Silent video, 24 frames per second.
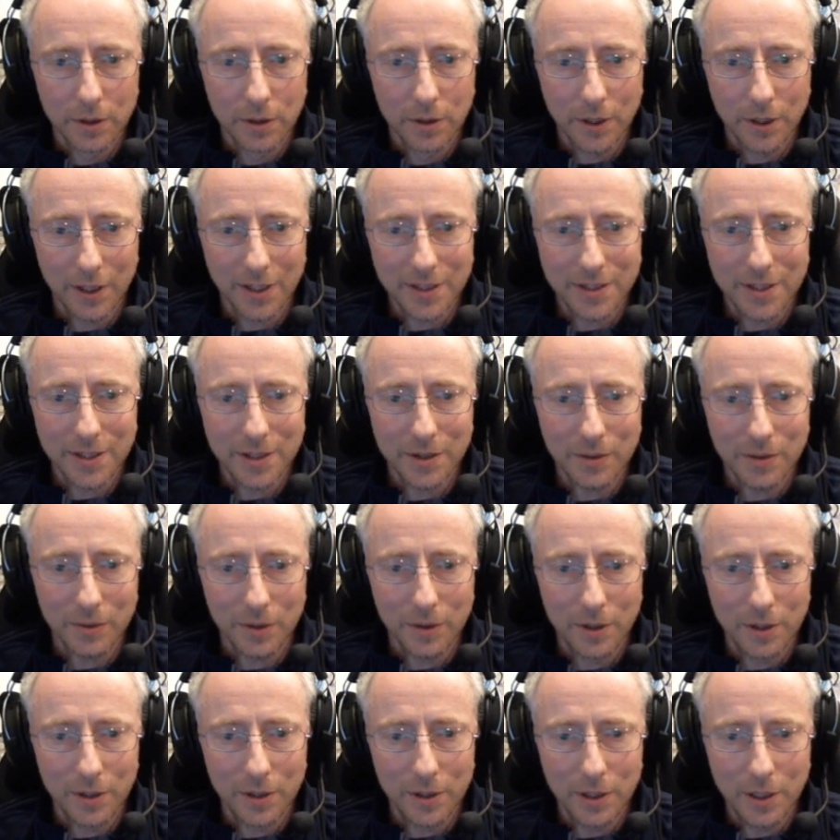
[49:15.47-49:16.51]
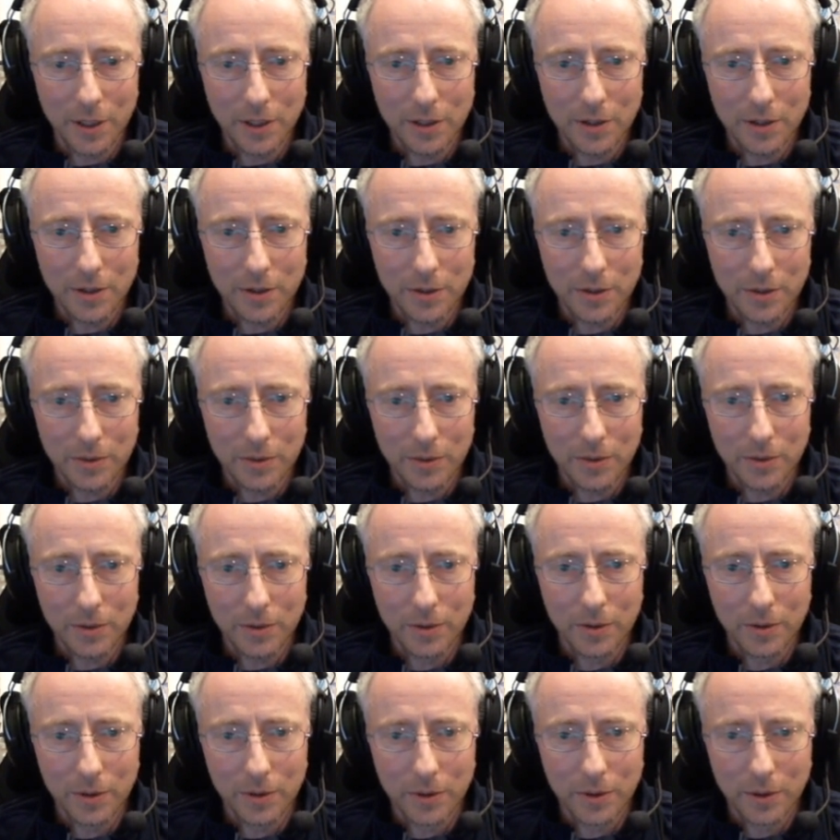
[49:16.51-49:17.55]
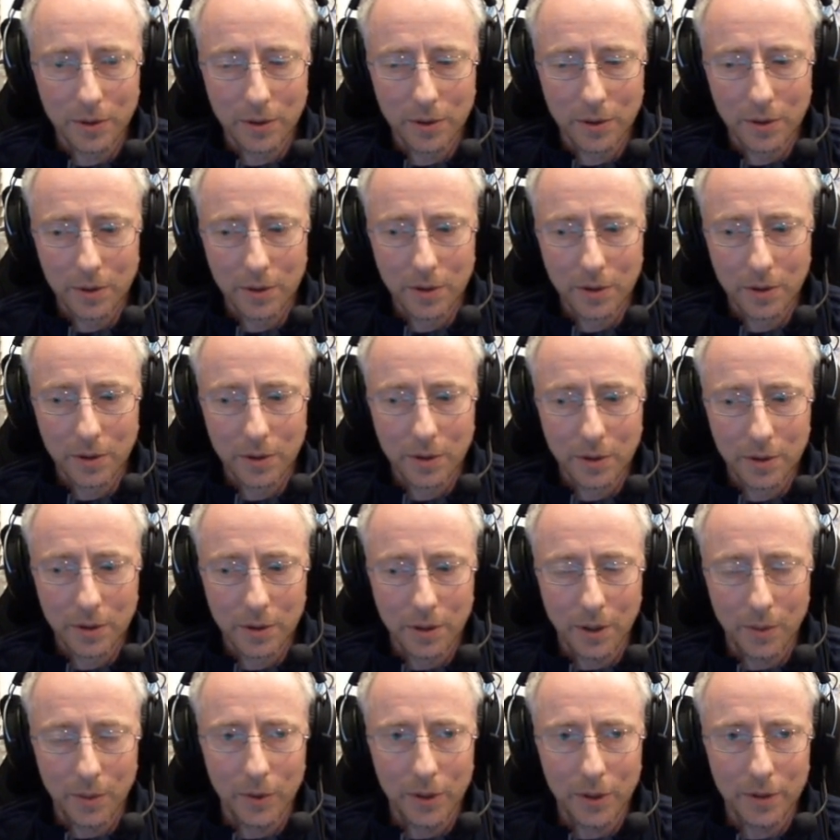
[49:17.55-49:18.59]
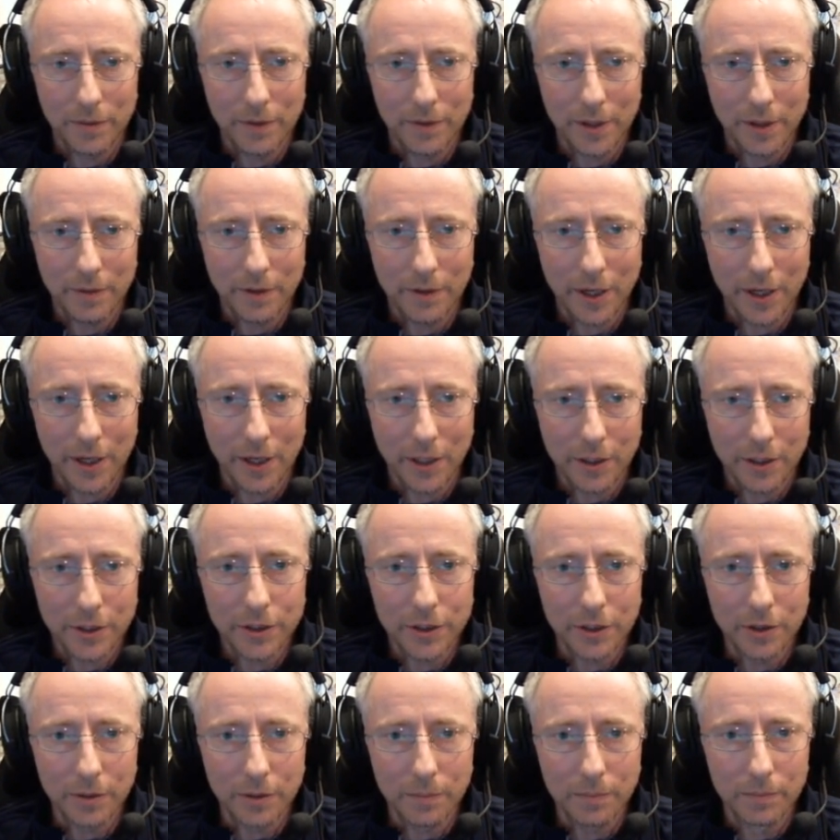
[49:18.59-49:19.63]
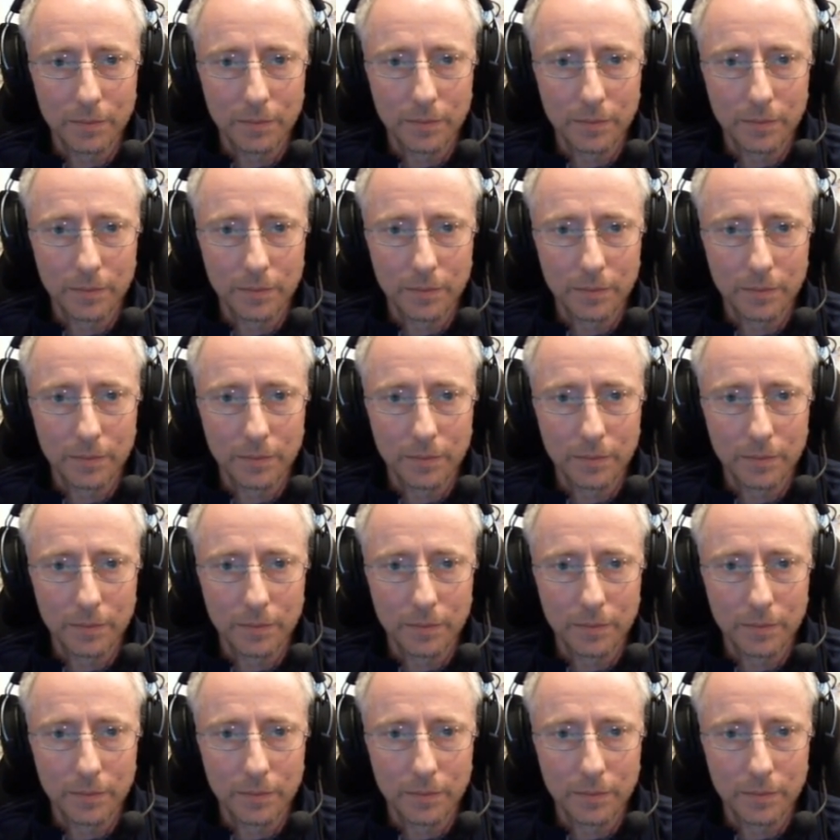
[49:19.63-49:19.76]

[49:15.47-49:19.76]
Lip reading: I guess they don't need to. I wonder if they have the Axiom.